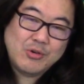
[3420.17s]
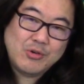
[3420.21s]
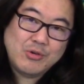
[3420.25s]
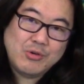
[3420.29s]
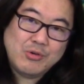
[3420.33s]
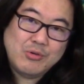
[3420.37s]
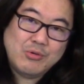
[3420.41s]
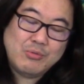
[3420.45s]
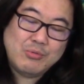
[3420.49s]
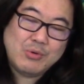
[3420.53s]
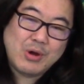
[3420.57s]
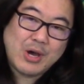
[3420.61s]

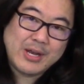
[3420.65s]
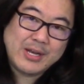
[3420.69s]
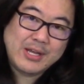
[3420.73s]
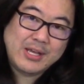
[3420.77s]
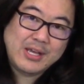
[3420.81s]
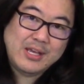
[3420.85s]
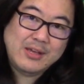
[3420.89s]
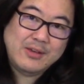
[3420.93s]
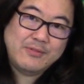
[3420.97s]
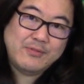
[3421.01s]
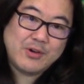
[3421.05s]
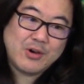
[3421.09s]
who run
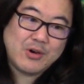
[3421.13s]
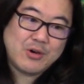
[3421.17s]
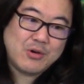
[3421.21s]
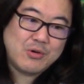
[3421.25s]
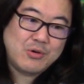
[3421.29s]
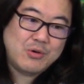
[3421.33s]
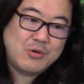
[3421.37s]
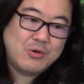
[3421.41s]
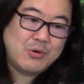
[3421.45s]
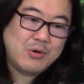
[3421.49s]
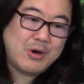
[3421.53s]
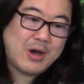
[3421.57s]

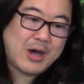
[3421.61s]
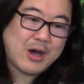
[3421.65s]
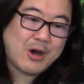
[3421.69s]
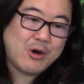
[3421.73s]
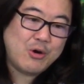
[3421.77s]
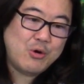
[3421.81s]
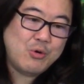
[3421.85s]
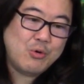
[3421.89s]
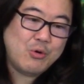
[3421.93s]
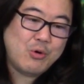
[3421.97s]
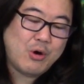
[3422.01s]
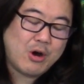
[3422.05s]
Evo, who
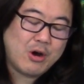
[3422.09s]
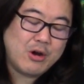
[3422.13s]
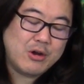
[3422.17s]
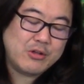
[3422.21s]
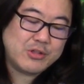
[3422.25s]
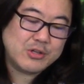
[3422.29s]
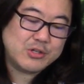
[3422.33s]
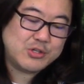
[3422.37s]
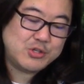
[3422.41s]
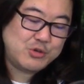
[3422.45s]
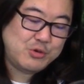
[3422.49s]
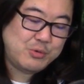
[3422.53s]
who
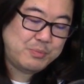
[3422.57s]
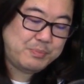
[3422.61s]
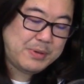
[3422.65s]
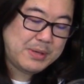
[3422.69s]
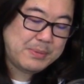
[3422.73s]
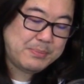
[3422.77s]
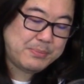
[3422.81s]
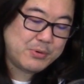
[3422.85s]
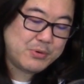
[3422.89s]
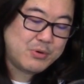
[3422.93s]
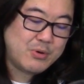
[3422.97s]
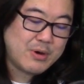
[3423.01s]
are the two
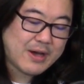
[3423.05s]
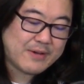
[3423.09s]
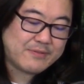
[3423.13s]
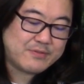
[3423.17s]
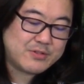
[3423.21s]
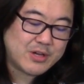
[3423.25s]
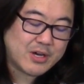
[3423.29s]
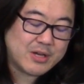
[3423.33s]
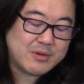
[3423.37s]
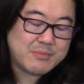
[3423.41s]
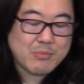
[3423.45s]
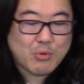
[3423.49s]
people who
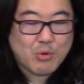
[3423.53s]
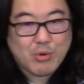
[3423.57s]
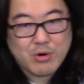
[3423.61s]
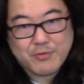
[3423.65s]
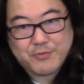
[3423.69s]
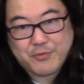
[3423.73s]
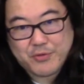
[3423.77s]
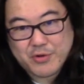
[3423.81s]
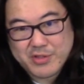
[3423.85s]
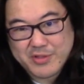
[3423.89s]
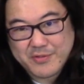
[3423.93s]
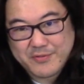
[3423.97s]
have done
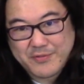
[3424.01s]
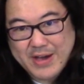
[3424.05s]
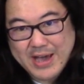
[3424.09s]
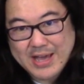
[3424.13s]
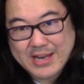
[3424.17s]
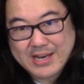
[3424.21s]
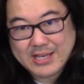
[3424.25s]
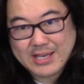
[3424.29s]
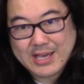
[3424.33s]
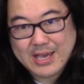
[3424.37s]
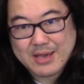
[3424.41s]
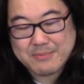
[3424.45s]
more for the
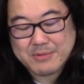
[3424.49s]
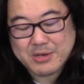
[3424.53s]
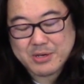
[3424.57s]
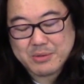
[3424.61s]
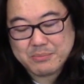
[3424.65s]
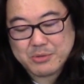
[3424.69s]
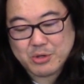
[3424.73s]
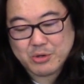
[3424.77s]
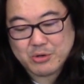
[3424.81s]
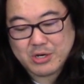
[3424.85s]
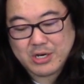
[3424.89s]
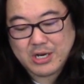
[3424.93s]
fighting game
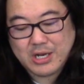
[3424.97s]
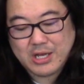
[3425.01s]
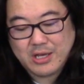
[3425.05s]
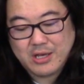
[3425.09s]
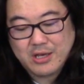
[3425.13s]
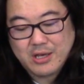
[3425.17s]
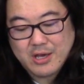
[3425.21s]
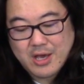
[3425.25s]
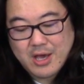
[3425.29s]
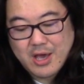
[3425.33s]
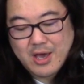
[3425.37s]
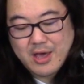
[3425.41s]

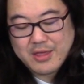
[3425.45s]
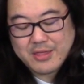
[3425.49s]
community